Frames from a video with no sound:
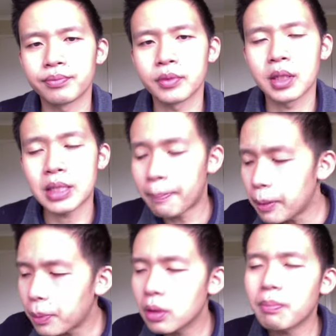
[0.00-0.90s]
Some
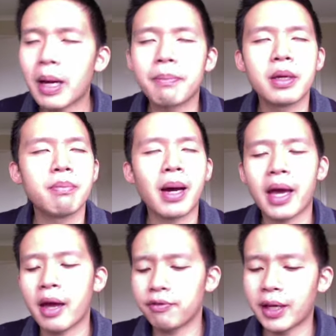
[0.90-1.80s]
people might be, might
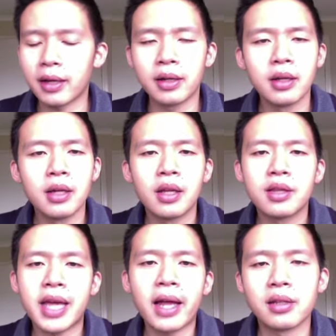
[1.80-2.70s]
have that
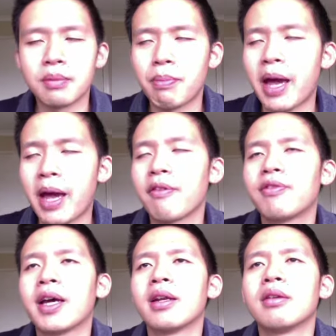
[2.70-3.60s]
talent, might have
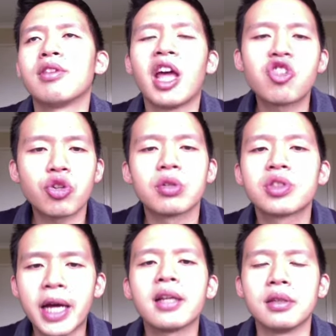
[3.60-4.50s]
that natural
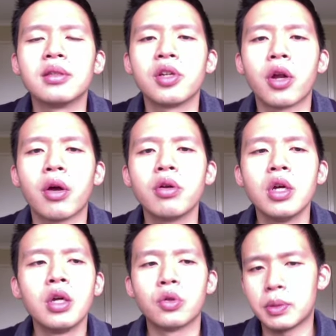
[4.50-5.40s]
talent, you know,
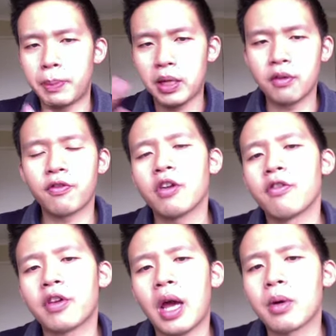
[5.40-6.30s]
to speak in front of
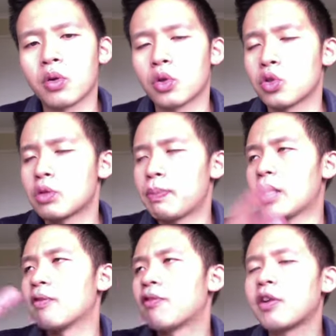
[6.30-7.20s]
camera or to speak in
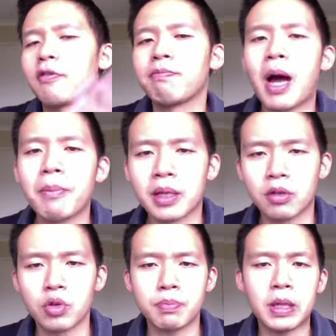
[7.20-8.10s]
front of public, to speak